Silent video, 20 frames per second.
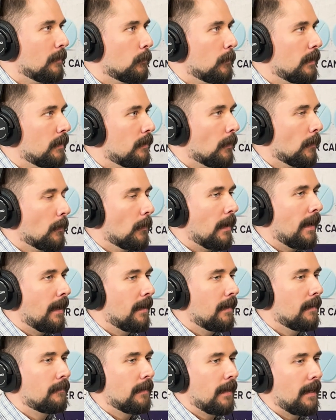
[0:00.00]
We don't
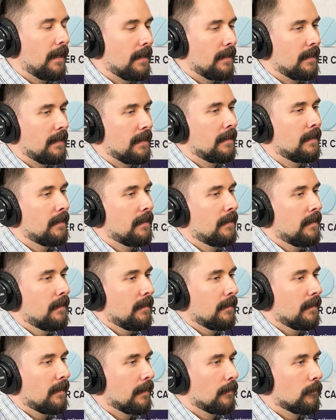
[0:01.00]
have any
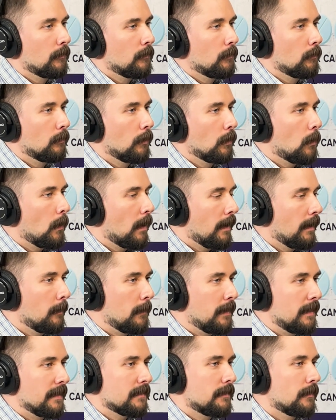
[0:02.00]
kind of
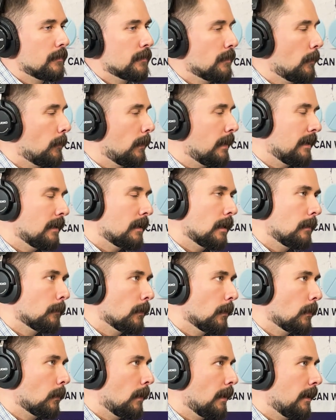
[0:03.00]
requirements. There's no income
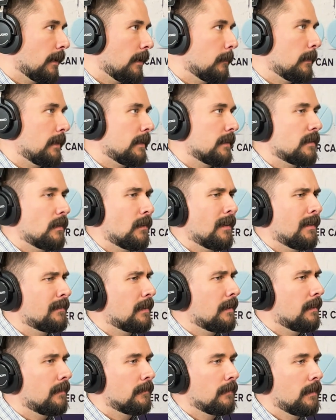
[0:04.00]
requirements. You don't have to
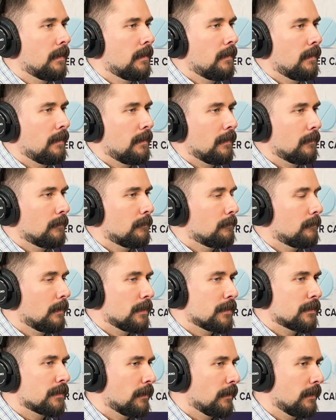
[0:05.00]
have a
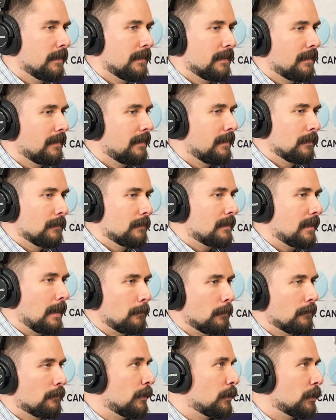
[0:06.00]
certain
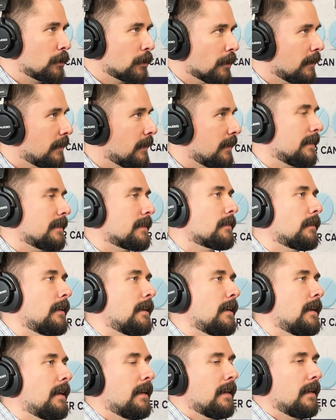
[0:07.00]
type of insurance, right?
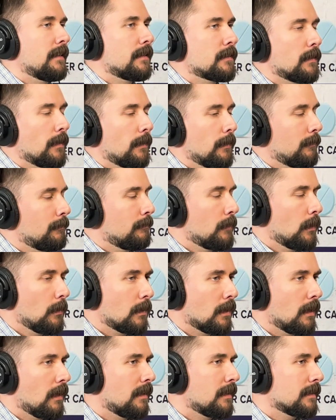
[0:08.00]
It's so no
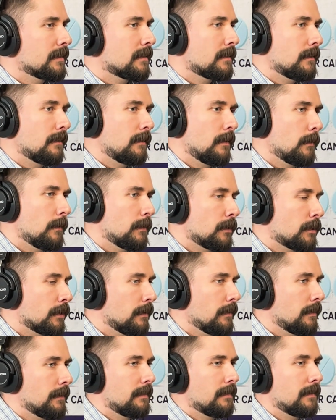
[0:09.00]
cost, no
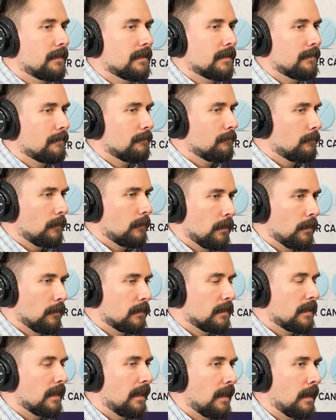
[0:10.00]
insurance
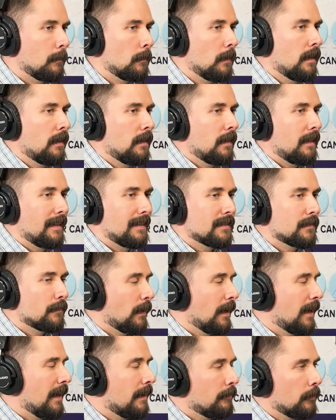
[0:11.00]
type. It's
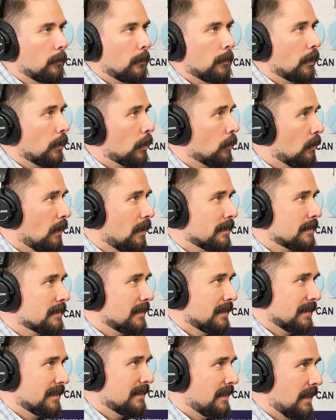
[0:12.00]
for everyone across
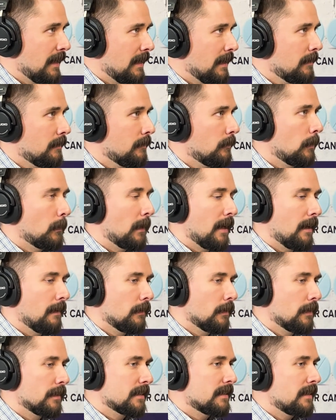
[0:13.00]
the state. We have
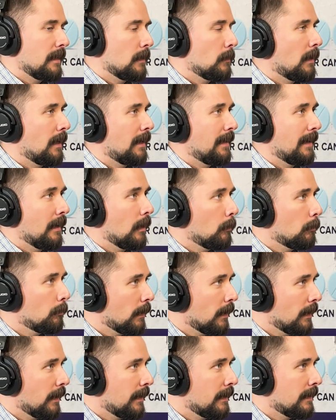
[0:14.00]
our statewide
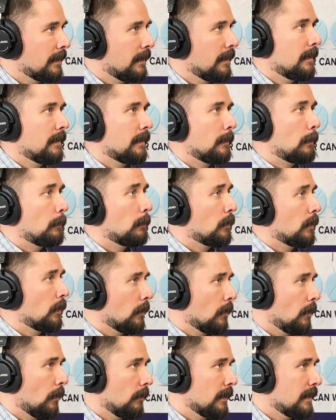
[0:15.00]
helpline that people can
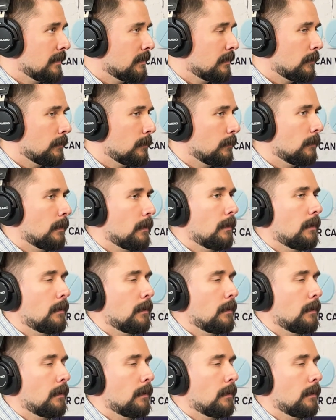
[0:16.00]
call into.